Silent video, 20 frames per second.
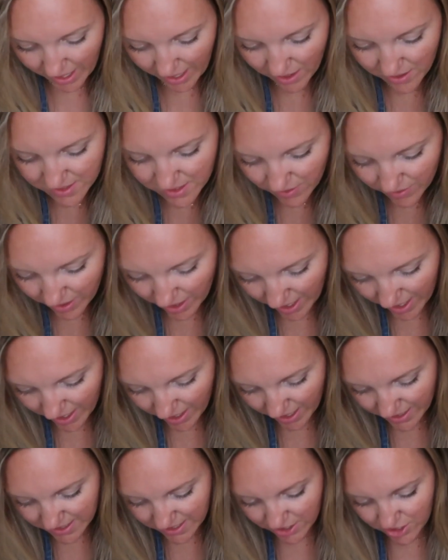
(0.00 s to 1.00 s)
I also
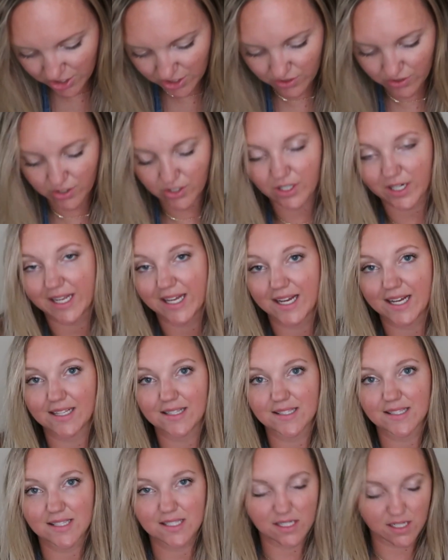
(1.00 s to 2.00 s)
got additional
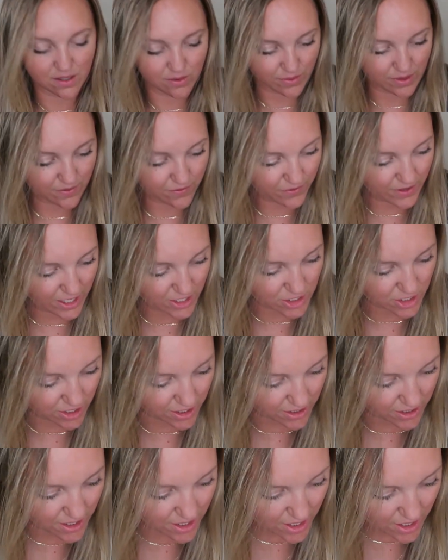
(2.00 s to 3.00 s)
crayons to refresh
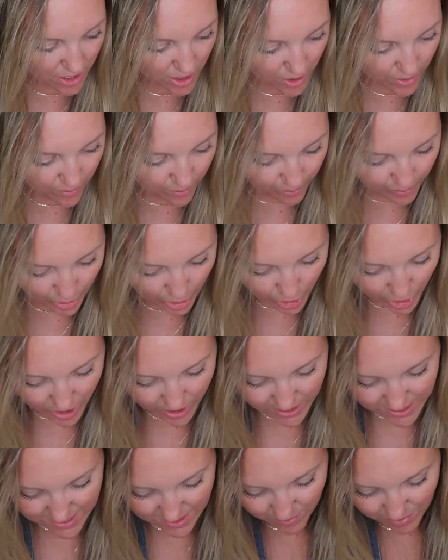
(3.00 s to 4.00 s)
our
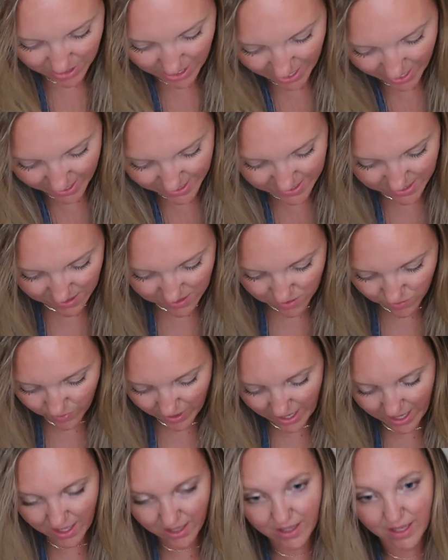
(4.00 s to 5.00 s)
bulk supplies as
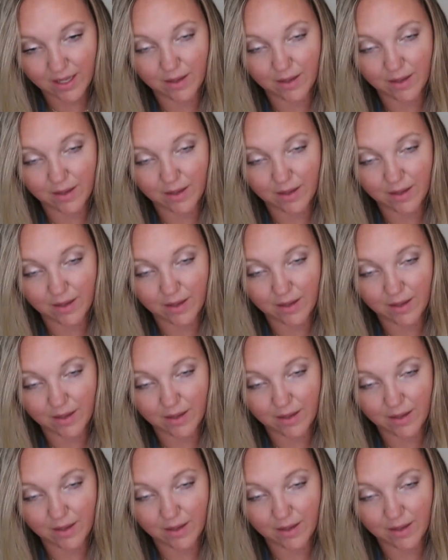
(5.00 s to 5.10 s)
well.